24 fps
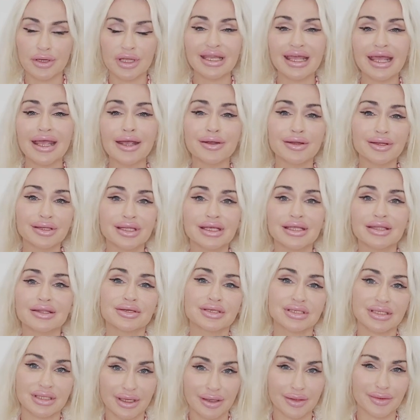Inherently,
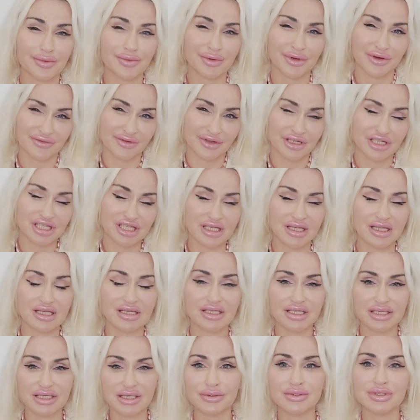there's a lot of privilege to
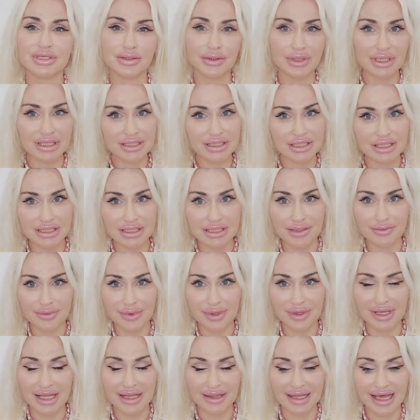this too. So let's just
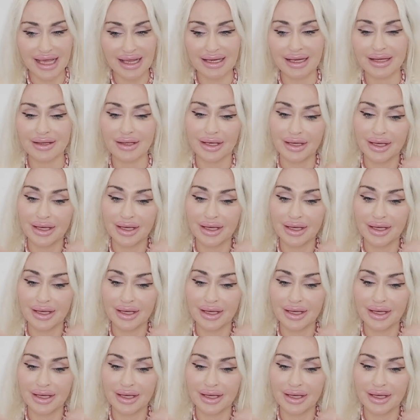admit that.